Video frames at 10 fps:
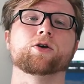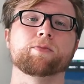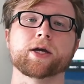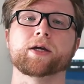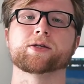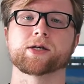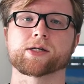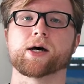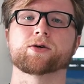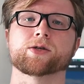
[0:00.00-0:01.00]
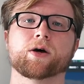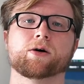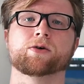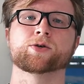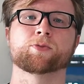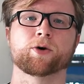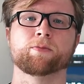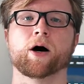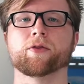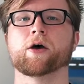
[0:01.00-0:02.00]
you're making $6,000 per
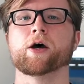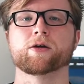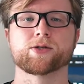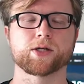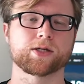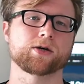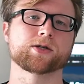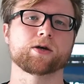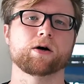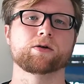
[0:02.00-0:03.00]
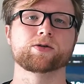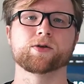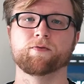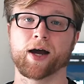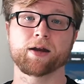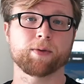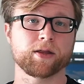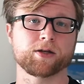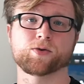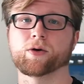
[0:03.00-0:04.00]
month. $6,000 divided by
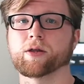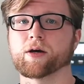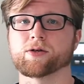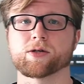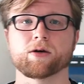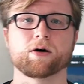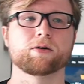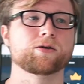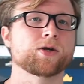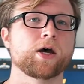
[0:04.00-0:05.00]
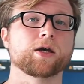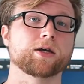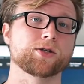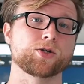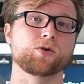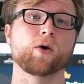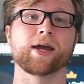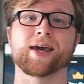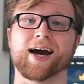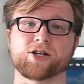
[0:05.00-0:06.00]
that $20,000 gets you
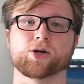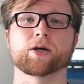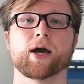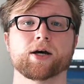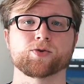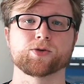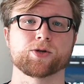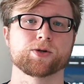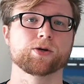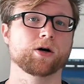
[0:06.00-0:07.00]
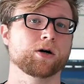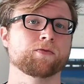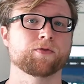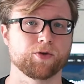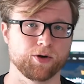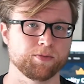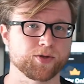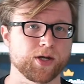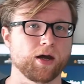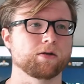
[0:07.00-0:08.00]
a cash on cash return of
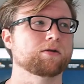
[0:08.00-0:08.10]
30%.